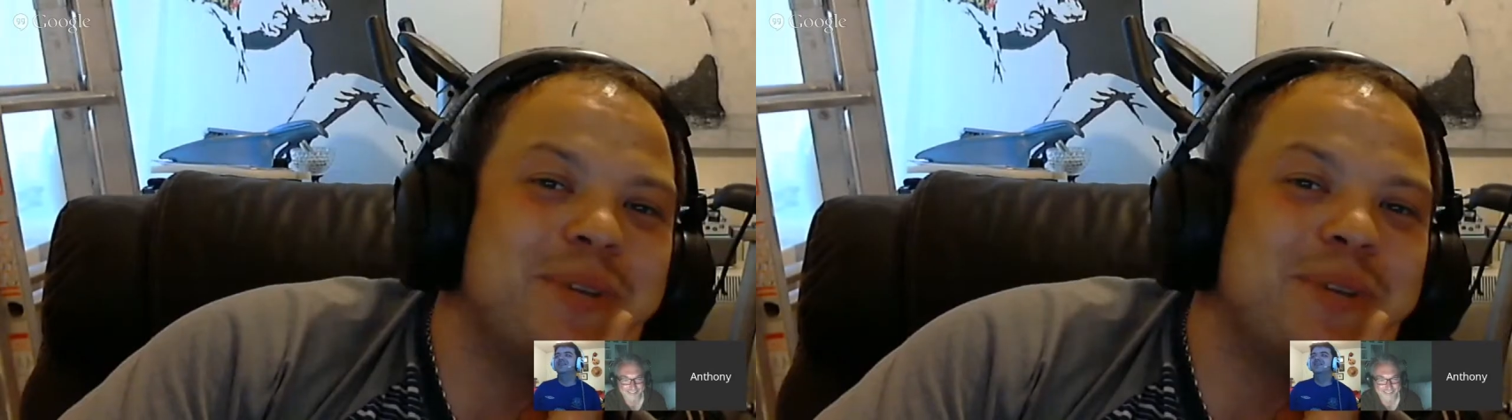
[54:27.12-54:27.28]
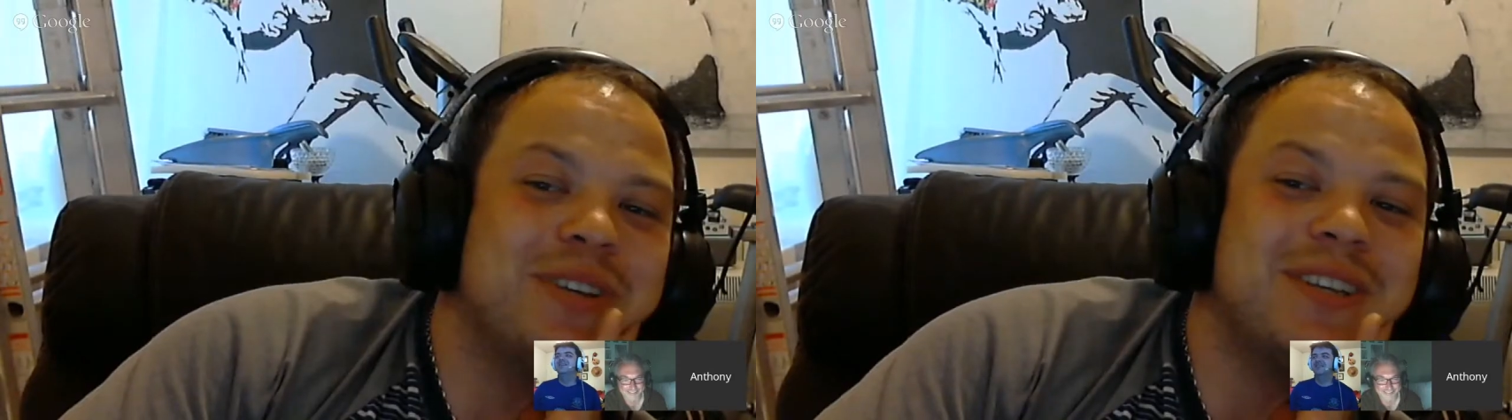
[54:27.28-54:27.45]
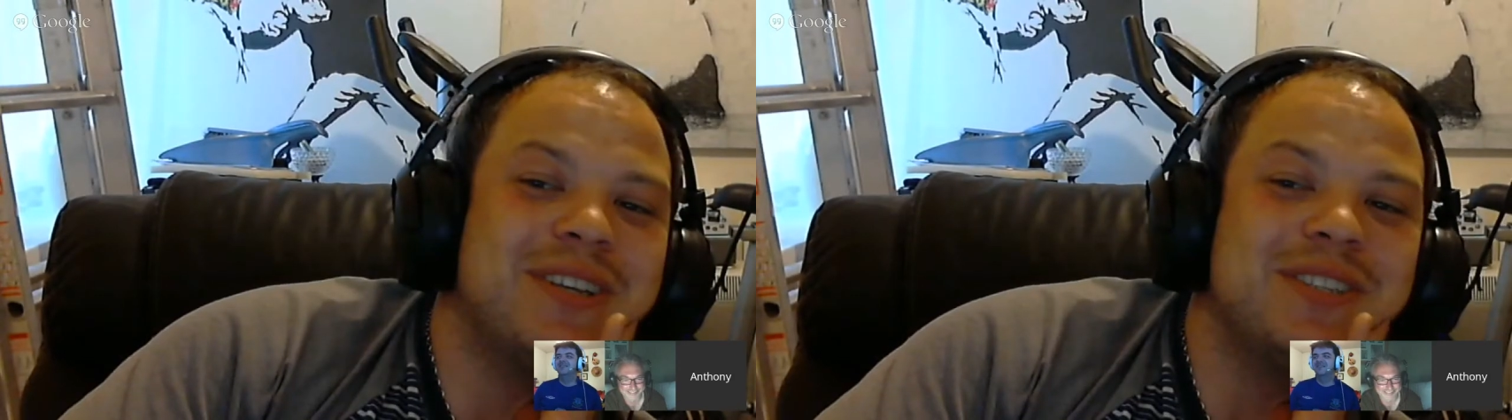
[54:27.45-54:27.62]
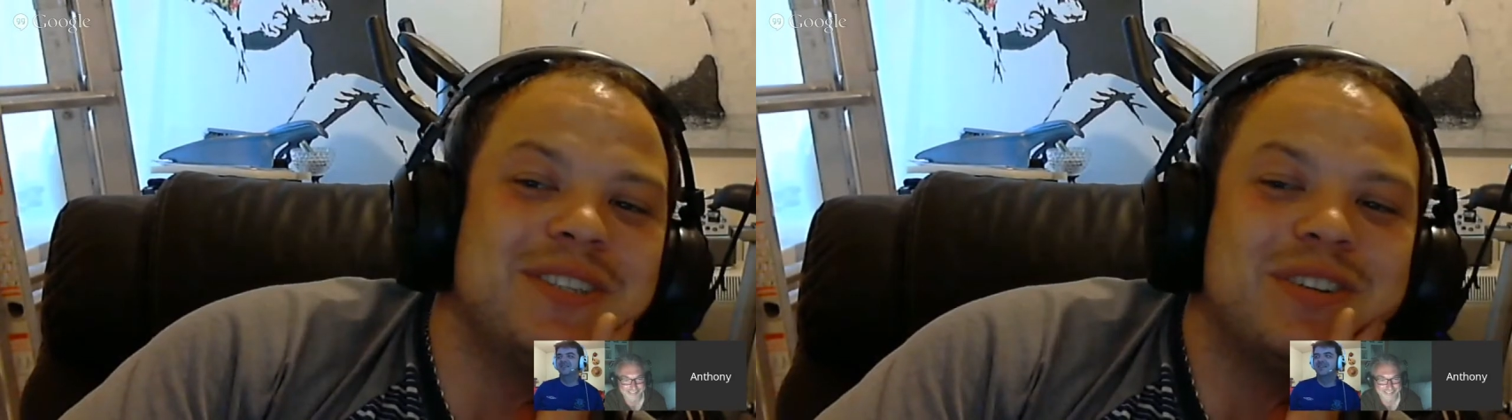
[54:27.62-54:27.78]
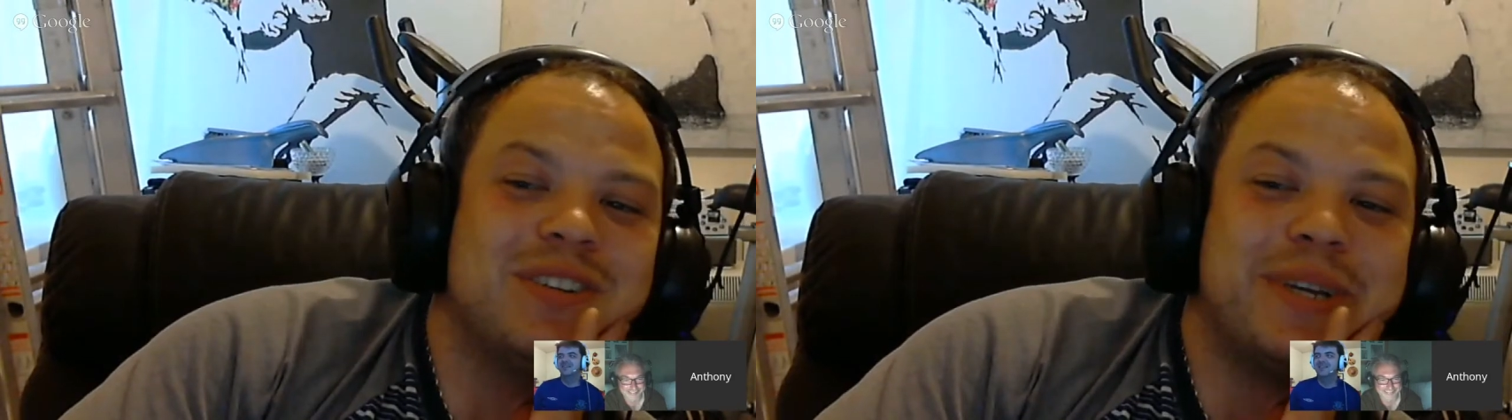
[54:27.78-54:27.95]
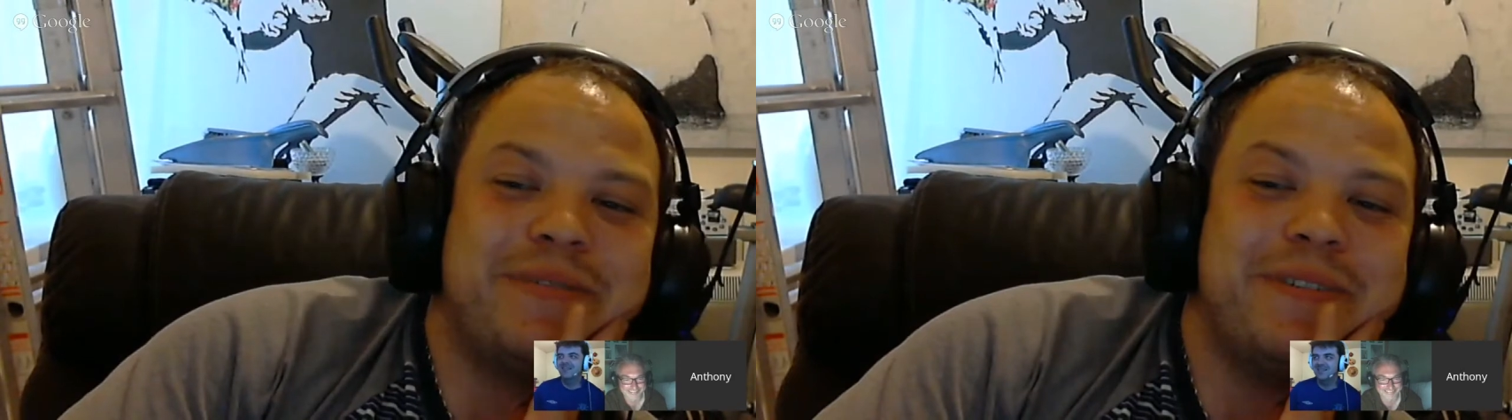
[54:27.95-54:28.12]
turns on
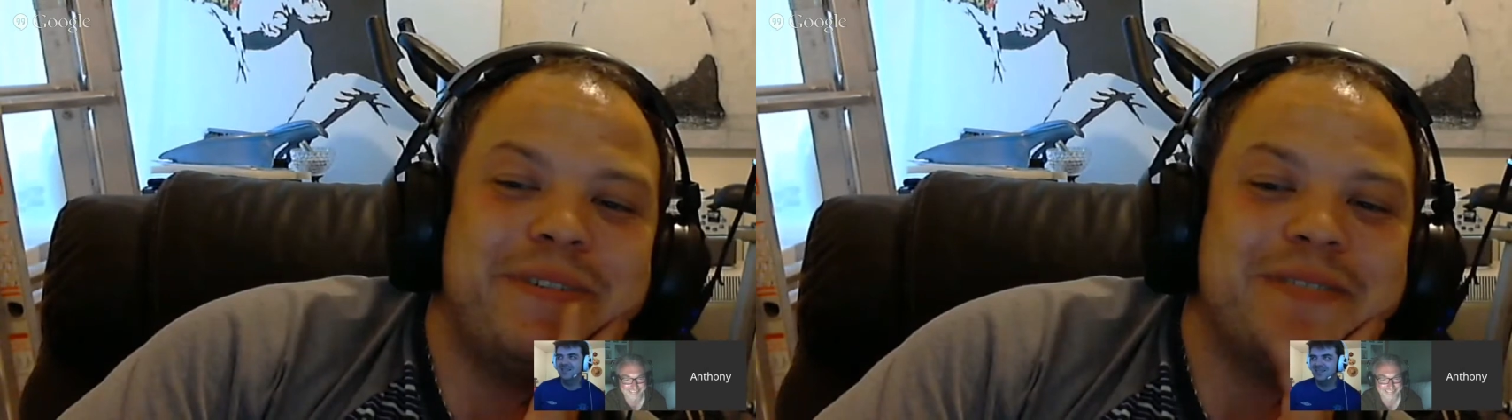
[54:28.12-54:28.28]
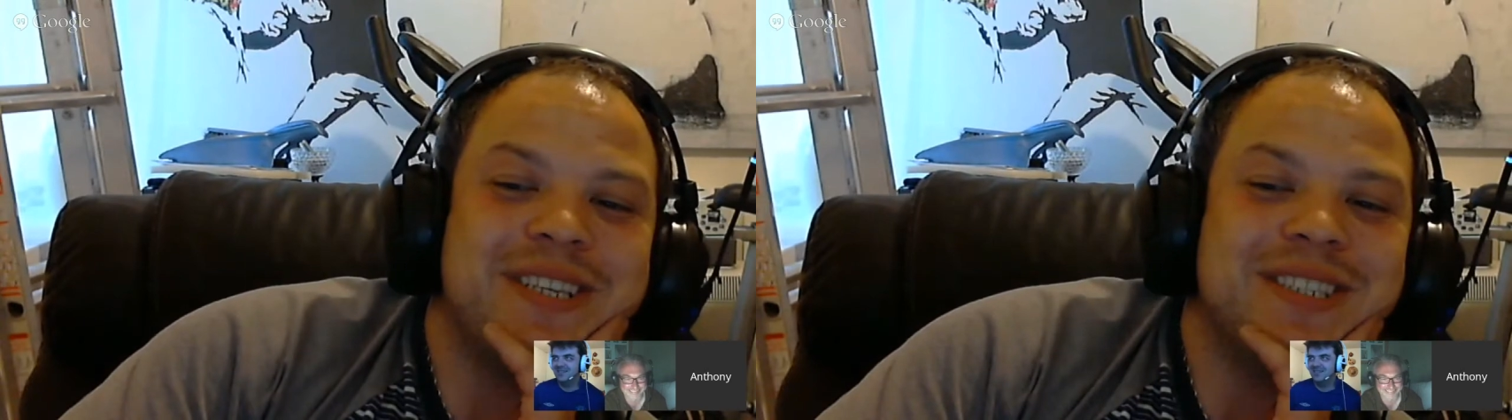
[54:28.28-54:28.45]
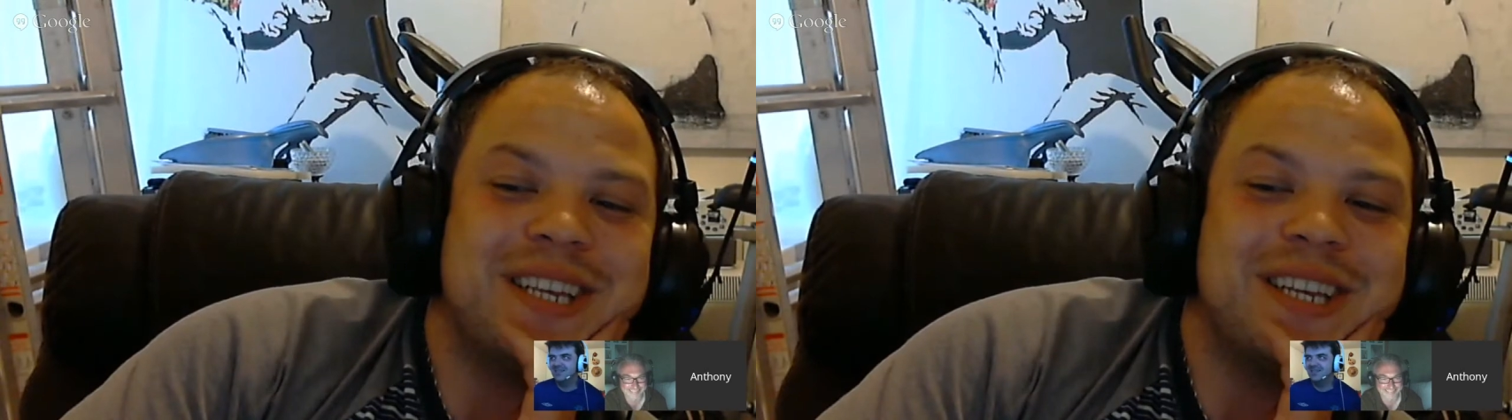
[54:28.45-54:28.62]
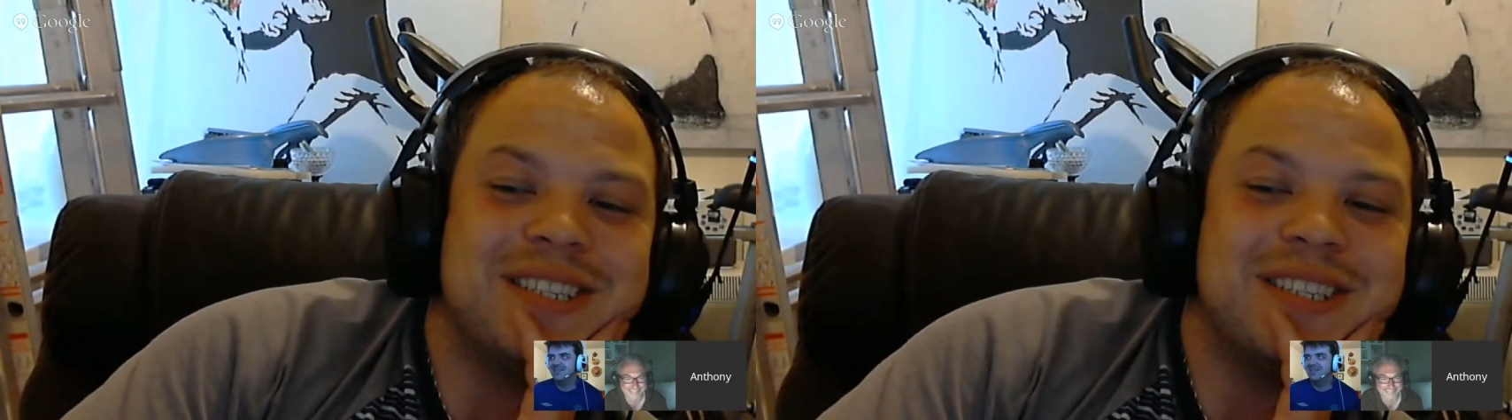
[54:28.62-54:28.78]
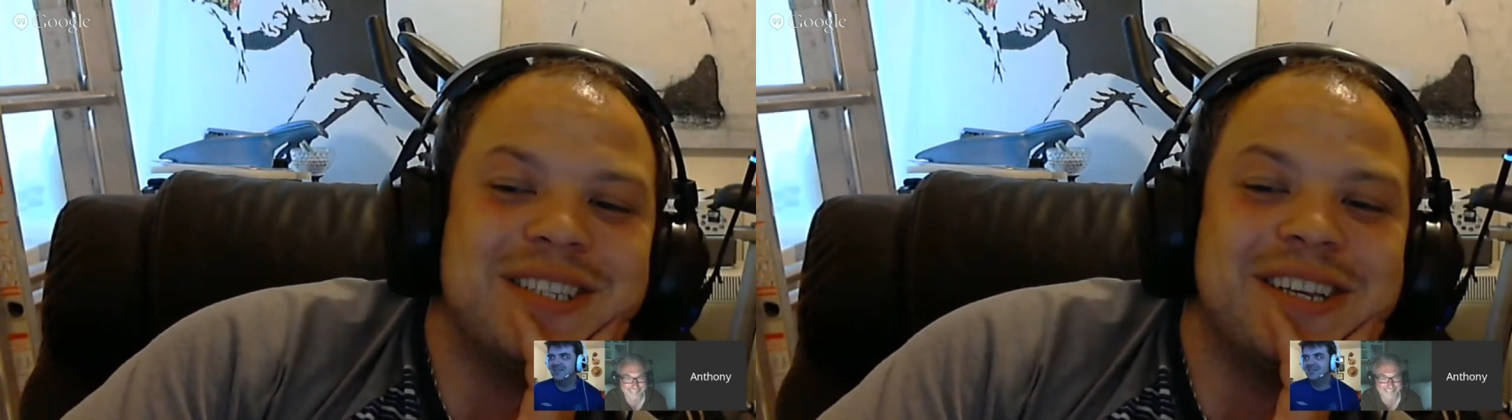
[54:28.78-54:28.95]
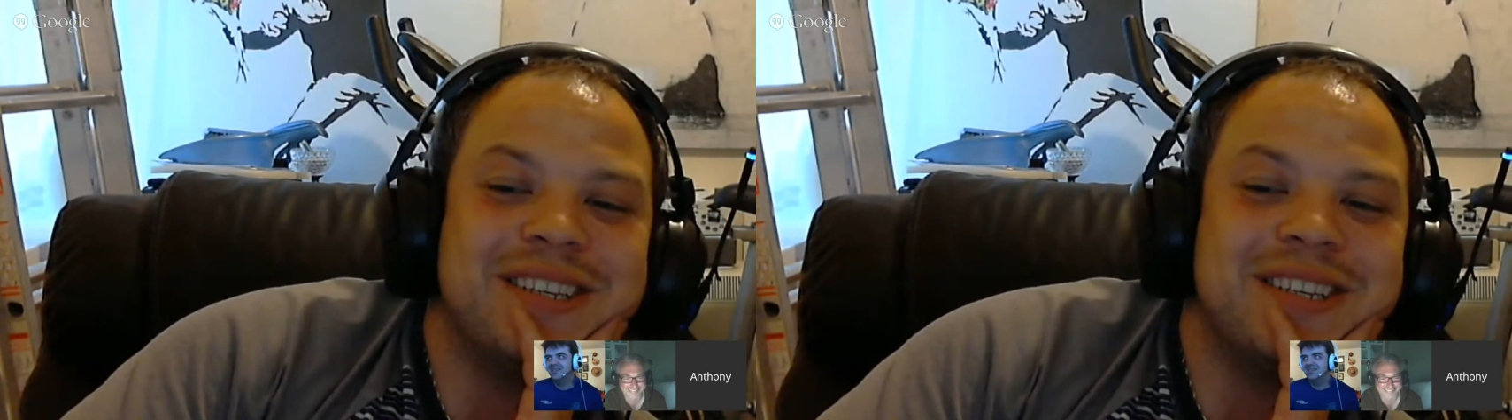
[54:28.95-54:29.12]
about 15 seconds
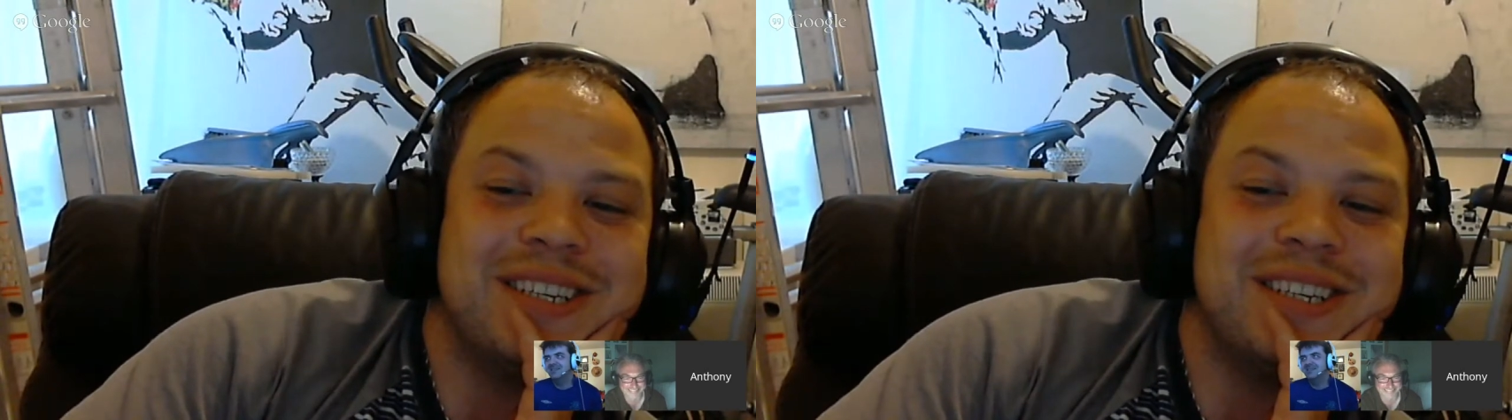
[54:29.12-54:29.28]
later. Yeah.